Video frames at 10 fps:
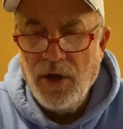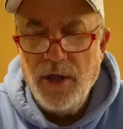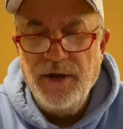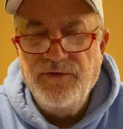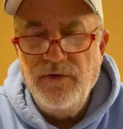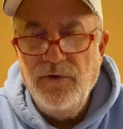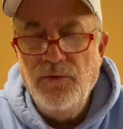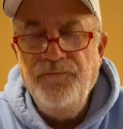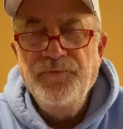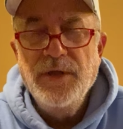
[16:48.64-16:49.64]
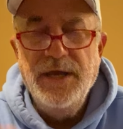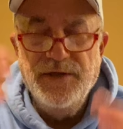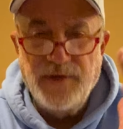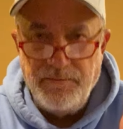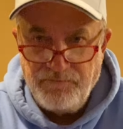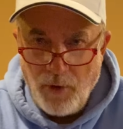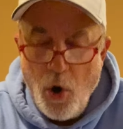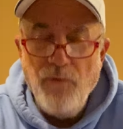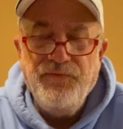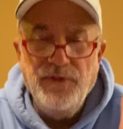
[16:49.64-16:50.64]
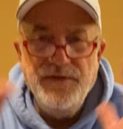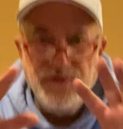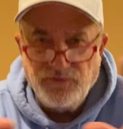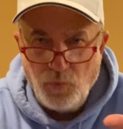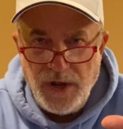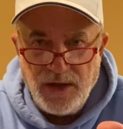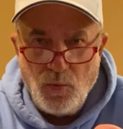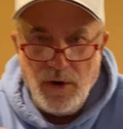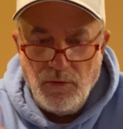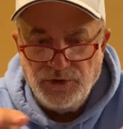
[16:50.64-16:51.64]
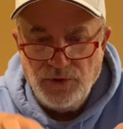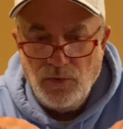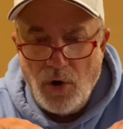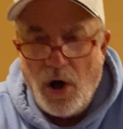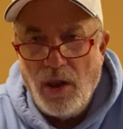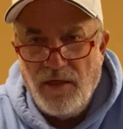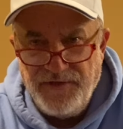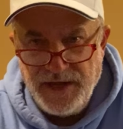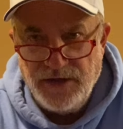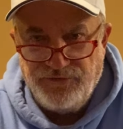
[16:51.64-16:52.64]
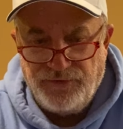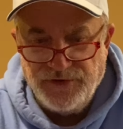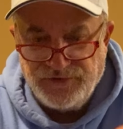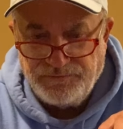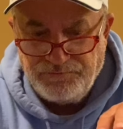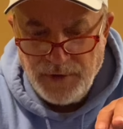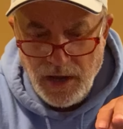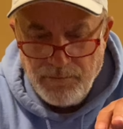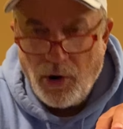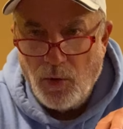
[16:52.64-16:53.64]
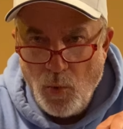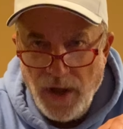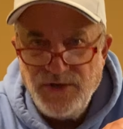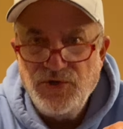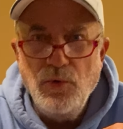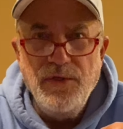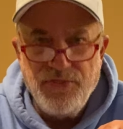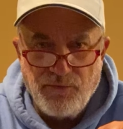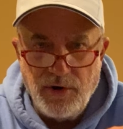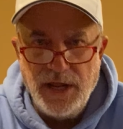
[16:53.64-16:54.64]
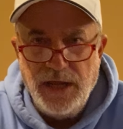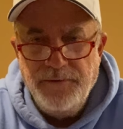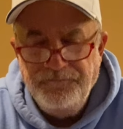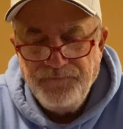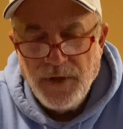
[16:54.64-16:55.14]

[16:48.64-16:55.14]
going to do is hopefully this week we will do all of the interests, part 1, 2, and 3,